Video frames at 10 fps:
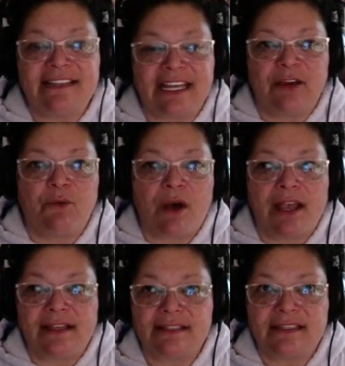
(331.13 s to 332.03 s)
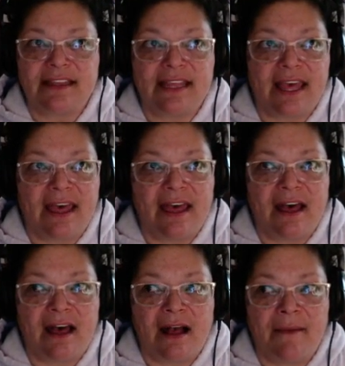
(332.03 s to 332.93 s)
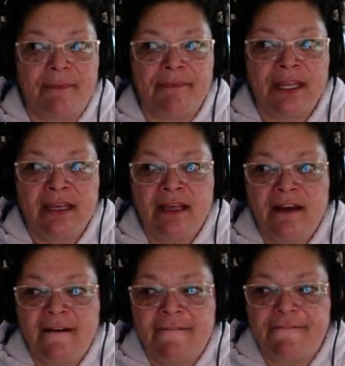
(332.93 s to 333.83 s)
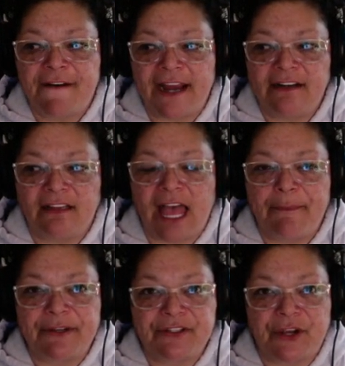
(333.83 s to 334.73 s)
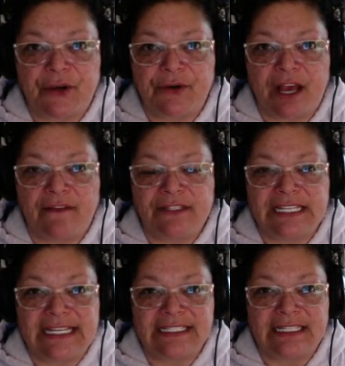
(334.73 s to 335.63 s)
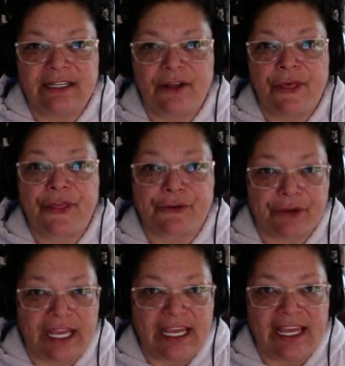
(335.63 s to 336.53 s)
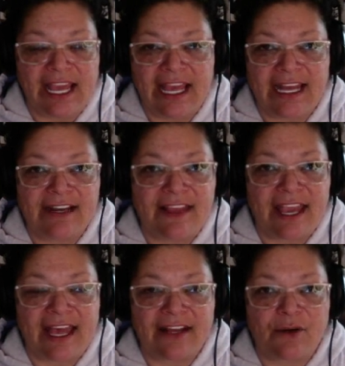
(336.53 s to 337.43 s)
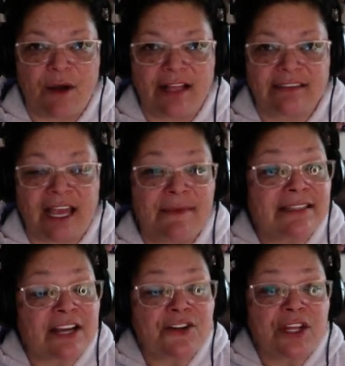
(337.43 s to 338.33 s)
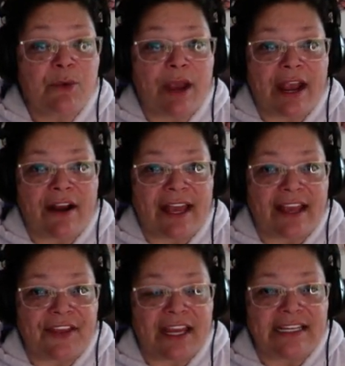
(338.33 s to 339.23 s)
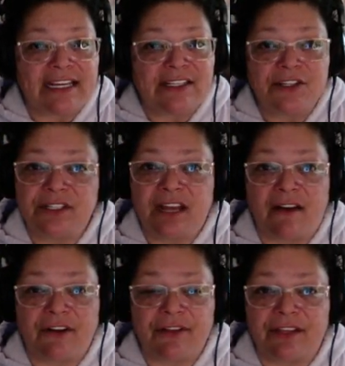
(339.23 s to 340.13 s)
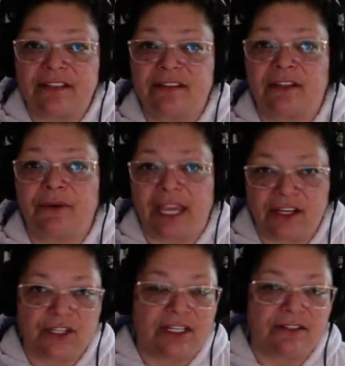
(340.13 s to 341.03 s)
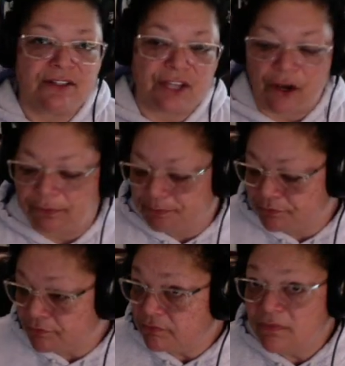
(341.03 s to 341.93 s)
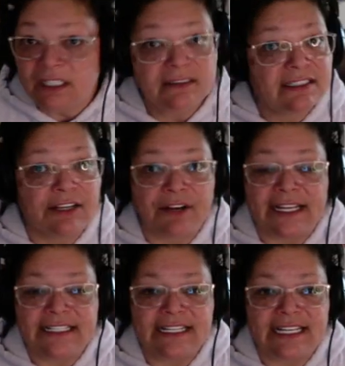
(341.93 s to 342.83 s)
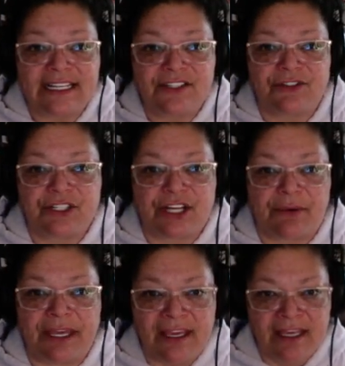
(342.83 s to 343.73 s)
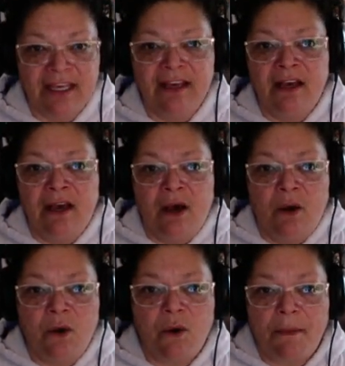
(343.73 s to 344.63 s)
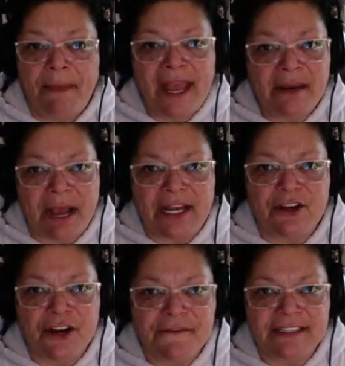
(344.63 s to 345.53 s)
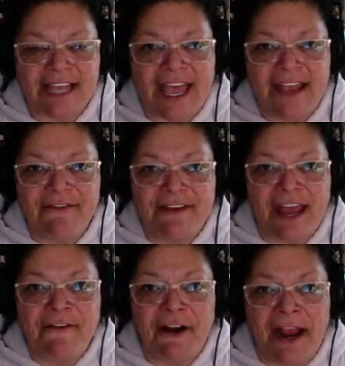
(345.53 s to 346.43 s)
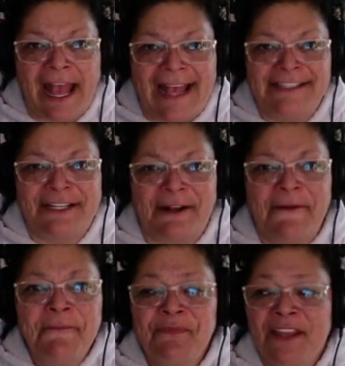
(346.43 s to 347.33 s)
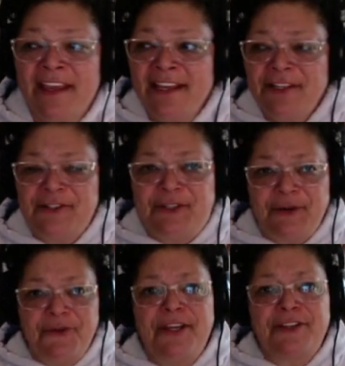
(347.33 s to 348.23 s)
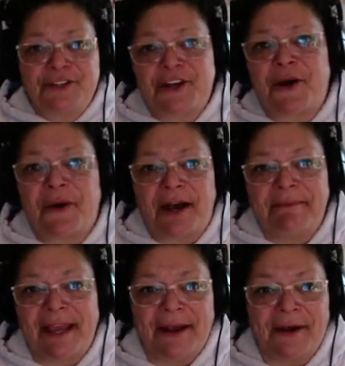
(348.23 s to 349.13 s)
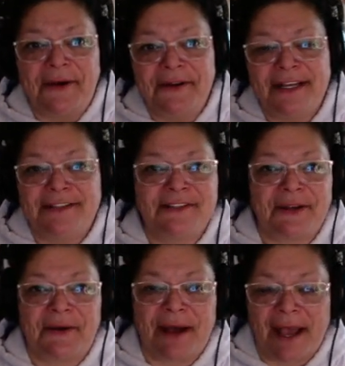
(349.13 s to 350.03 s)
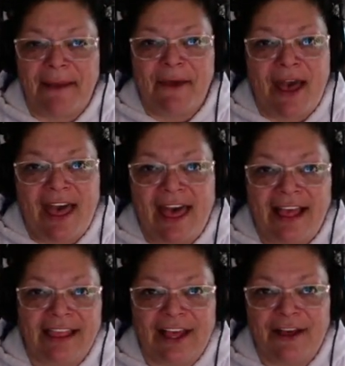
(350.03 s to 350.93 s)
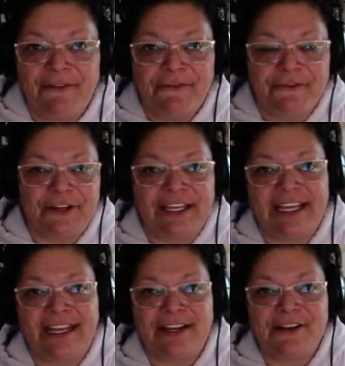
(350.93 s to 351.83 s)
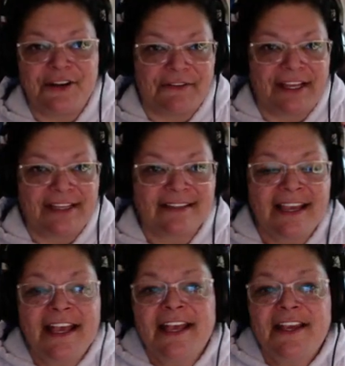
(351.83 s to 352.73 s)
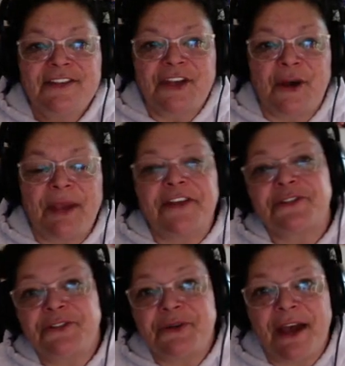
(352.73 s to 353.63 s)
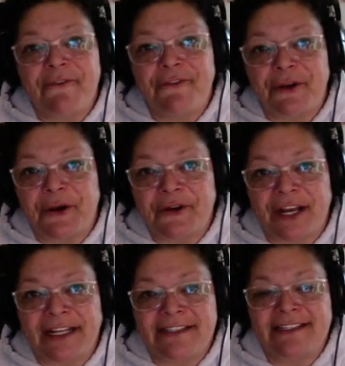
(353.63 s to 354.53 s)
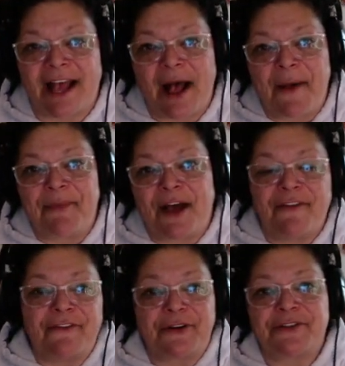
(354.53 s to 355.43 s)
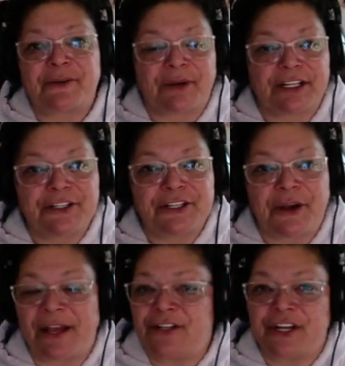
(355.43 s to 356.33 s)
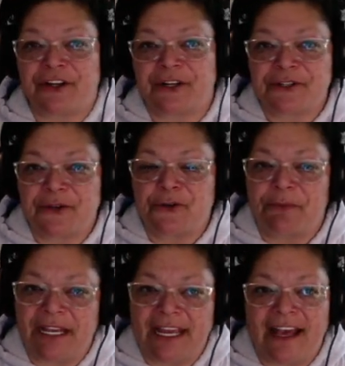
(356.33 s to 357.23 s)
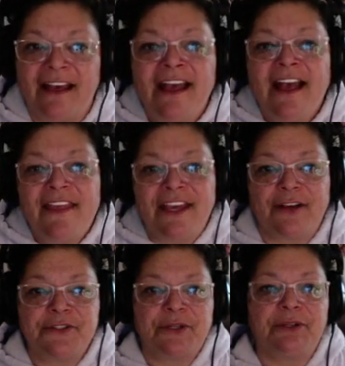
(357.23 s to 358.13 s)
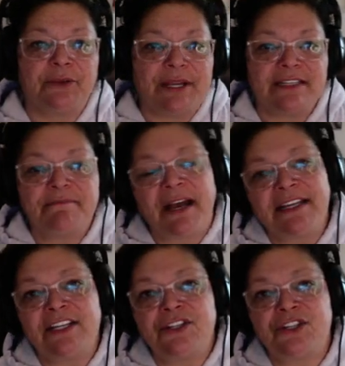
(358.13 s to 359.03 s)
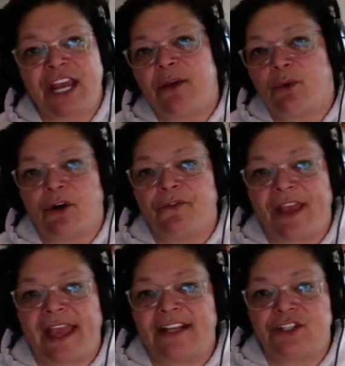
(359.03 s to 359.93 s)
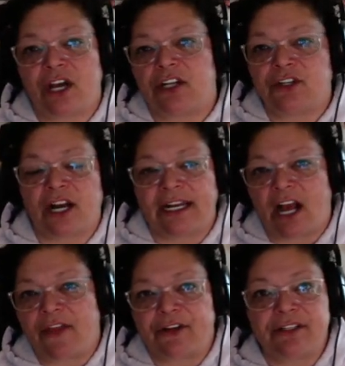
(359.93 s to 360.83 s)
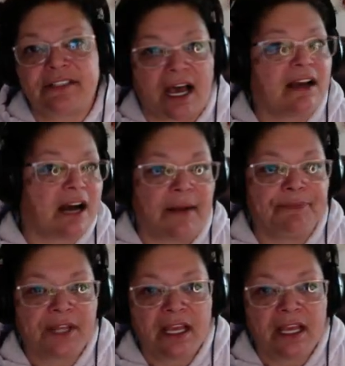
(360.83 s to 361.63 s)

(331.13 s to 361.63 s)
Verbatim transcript: It was the um, final episode of season three, and they had a wild time. That's actually where I got the idea to cover this location. So Let's get right into the history, shall we? Whew, man, am I nervous? I have never had to do this show on my own, and so I'm hella freaking nervous. So we also do have photo credits um, of the photos that we're going to show and share on our social media. They go to Louise Bunyon, Shea Wolfe, and JohnCrottyAuthor.com.